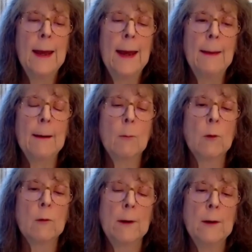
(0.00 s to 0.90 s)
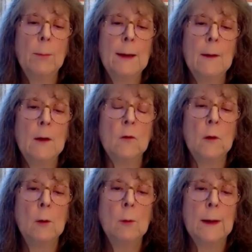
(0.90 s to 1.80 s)
And there was going to be these
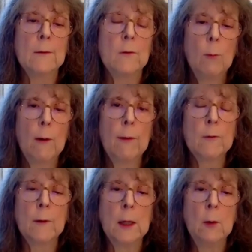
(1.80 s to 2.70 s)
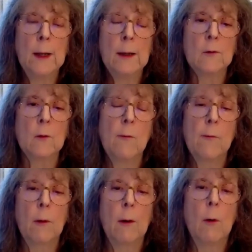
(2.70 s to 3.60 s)
units where there's a unit is
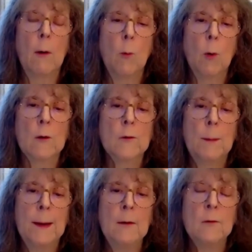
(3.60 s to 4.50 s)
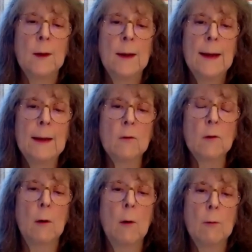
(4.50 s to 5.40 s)
over a workspace. And
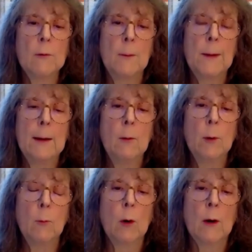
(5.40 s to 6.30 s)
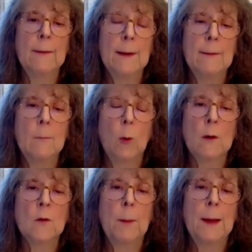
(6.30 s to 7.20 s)
so somebody who would work in the
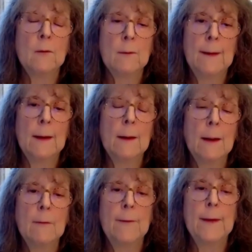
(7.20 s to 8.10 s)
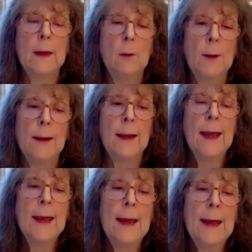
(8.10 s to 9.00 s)
workspace and then live in the unit.
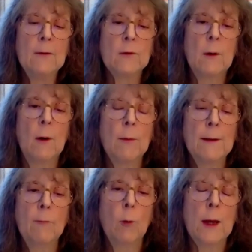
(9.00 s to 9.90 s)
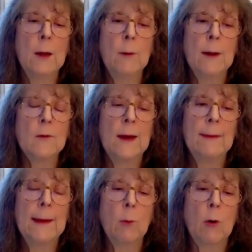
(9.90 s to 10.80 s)
And so live work units,
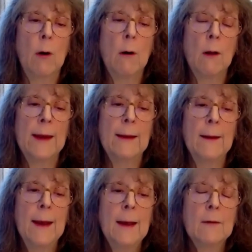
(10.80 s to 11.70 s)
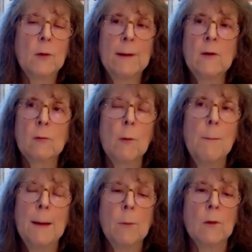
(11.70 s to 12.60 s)
and they were called. And so I just
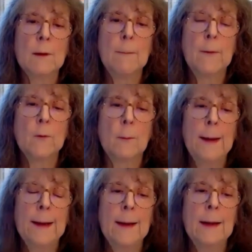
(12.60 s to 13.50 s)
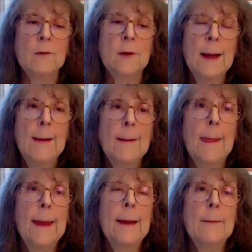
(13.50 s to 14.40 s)
remember some of those amenities.
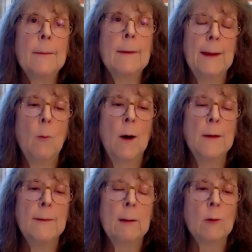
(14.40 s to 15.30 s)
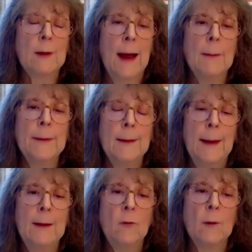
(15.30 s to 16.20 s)
And they won, they were top in the
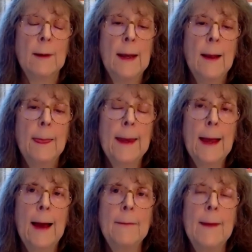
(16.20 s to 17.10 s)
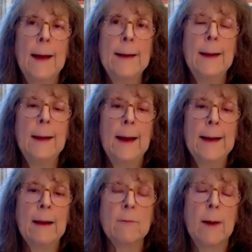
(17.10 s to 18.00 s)
nation. They got
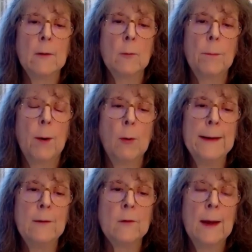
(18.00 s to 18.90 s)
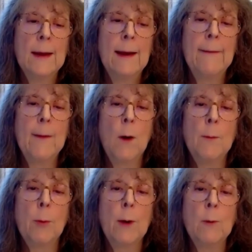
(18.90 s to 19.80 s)
99 out of 100 points. And the
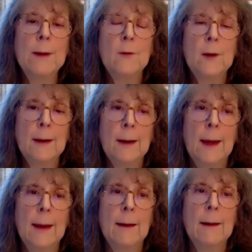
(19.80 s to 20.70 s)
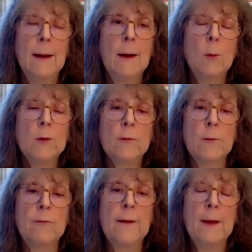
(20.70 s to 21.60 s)
one point we didn't get was
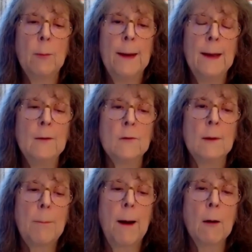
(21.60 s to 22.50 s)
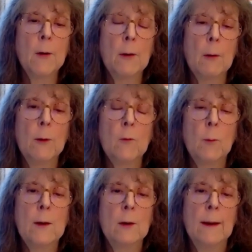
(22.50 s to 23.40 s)
for faith-based partner, which
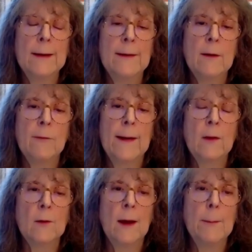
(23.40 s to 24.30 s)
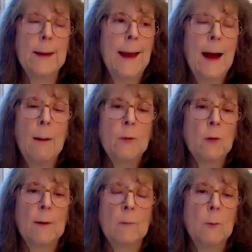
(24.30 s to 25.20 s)
we couldn't identify at the time. And now I'm
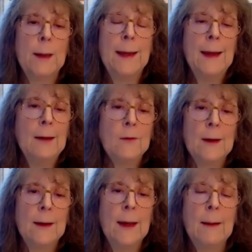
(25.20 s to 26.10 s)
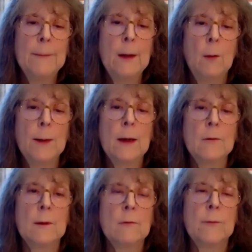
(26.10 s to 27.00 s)
sure that would be easy,
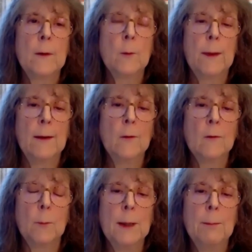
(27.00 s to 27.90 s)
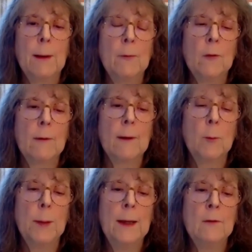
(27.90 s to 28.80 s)
because it's filled with hundreds of people. I'm sure that
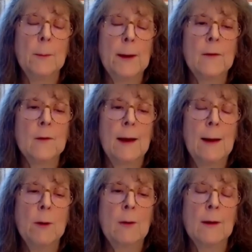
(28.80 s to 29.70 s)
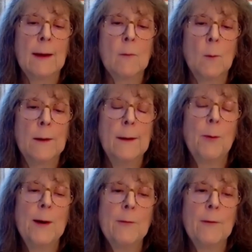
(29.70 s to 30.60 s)
would be easy. But at the time, we couldn't get the 1
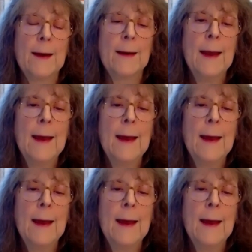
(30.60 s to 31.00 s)
point for that.